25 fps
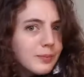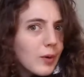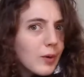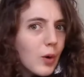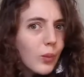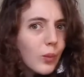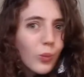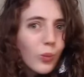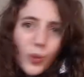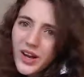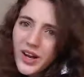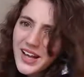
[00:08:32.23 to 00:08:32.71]

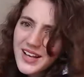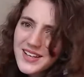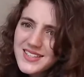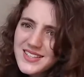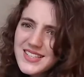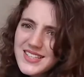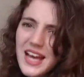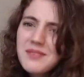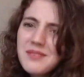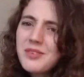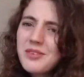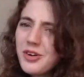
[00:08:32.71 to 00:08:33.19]
What else?
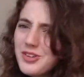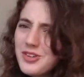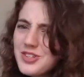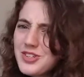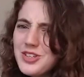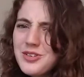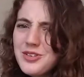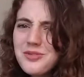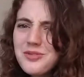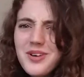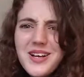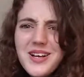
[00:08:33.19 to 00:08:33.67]
I'm going to
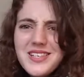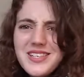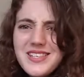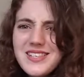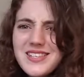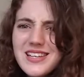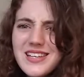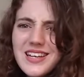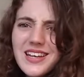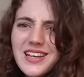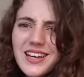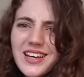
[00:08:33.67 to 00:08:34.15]

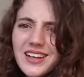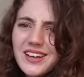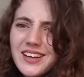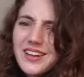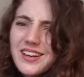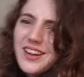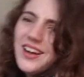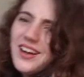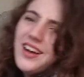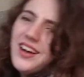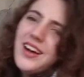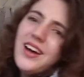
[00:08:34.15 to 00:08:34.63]
university
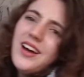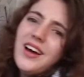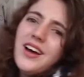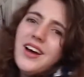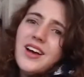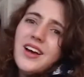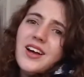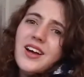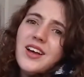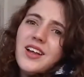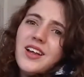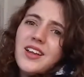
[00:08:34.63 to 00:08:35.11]
in
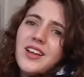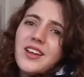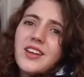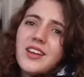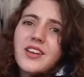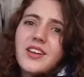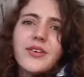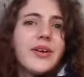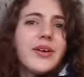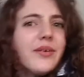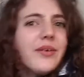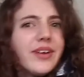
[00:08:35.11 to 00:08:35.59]

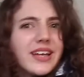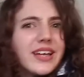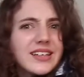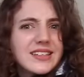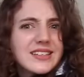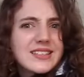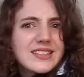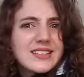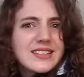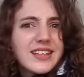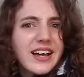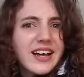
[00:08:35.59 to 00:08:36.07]
3
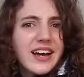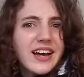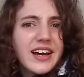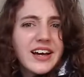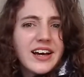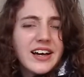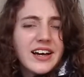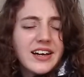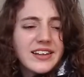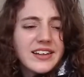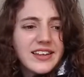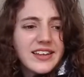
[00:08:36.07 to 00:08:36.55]
weeks.
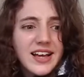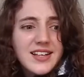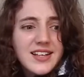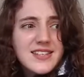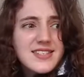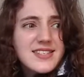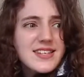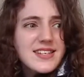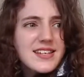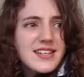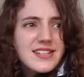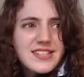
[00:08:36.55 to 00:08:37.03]

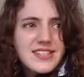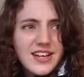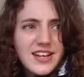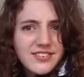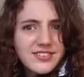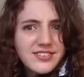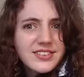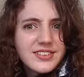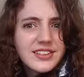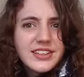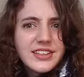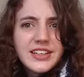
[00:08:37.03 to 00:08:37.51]
That's
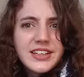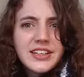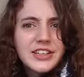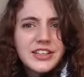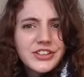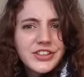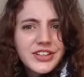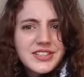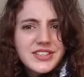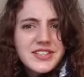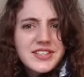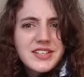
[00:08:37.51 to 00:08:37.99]
definitely an
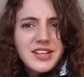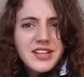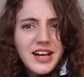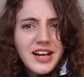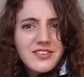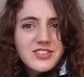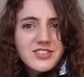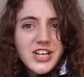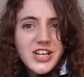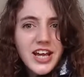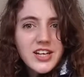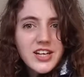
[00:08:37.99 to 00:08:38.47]
interesting
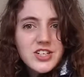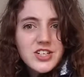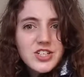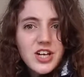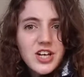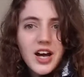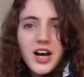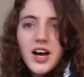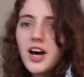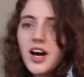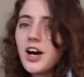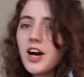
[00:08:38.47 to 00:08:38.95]
life change.
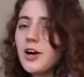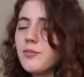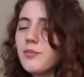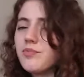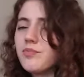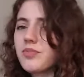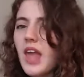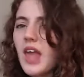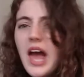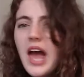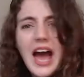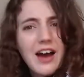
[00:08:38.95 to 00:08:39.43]

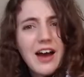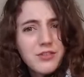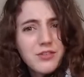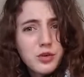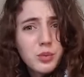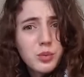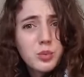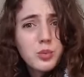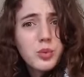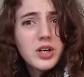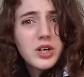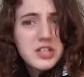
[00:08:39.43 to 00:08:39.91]
Have
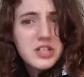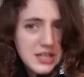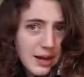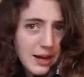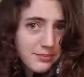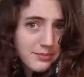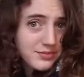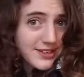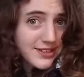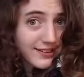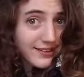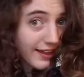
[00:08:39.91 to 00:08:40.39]
to
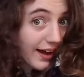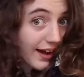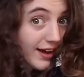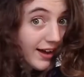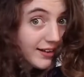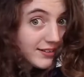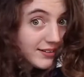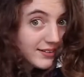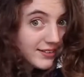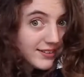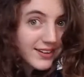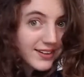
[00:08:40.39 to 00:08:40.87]
adapt to that.
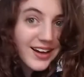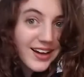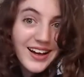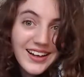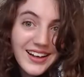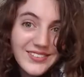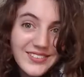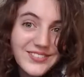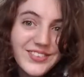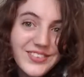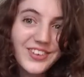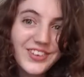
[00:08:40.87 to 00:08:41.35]

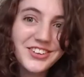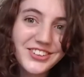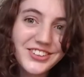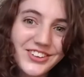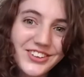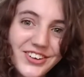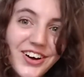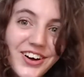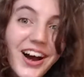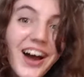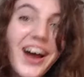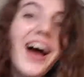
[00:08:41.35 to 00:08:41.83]
I'm not
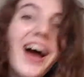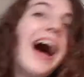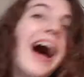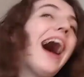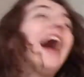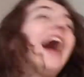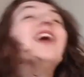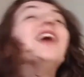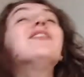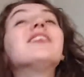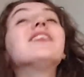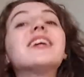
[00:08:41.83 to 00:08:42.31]
sure
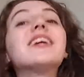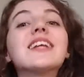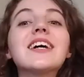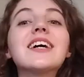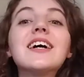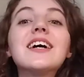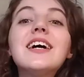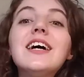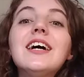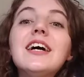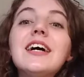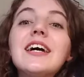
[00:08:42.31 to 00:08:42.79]
how I'm
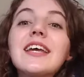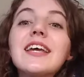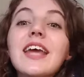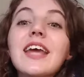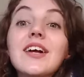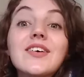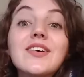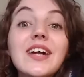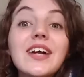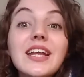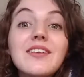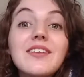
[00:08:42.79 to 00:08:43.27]
gonna
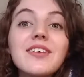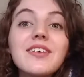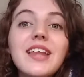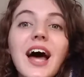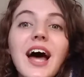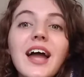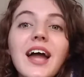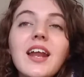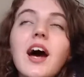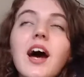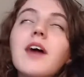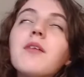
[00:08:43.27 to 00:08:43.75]
get ready for
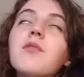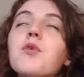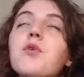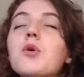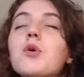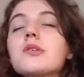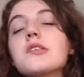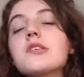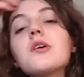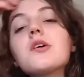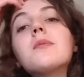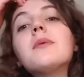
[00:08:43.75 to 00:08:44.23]
that. I've
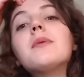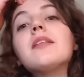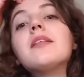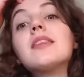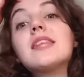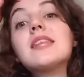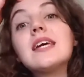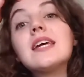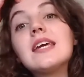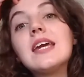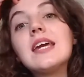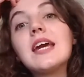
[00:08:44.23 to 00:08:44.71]
also been
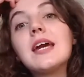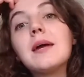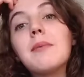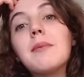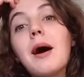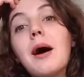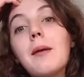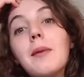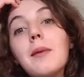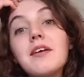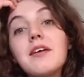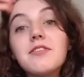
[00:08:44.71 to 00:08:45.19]
thinking
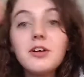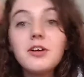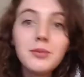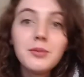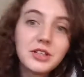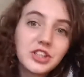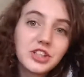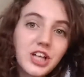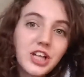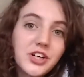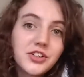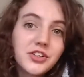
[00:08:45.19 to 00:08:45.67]
about my
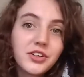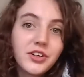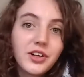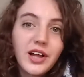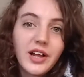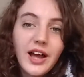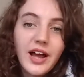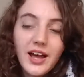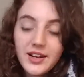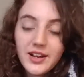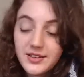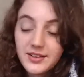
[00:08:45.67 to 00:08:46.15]
filming schedule
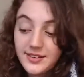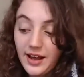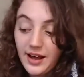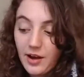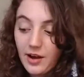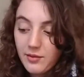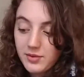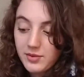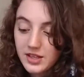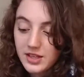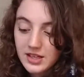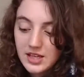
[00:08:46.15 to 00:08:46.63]
and
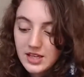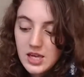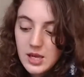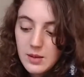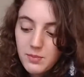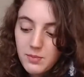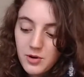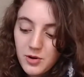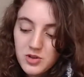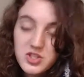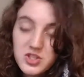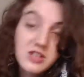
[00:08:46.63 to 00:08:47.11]
how I'm gonna
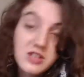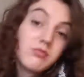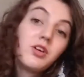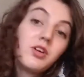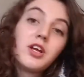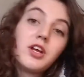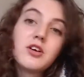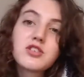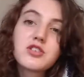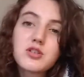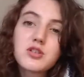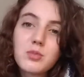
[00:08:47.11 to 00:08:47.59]
keep posting
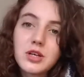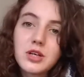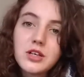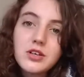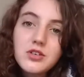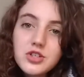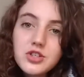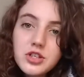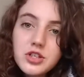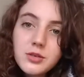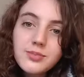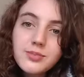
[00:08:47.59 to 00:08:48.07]
videos to my
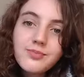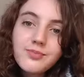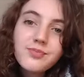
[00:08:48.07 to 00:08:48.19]
YouTube.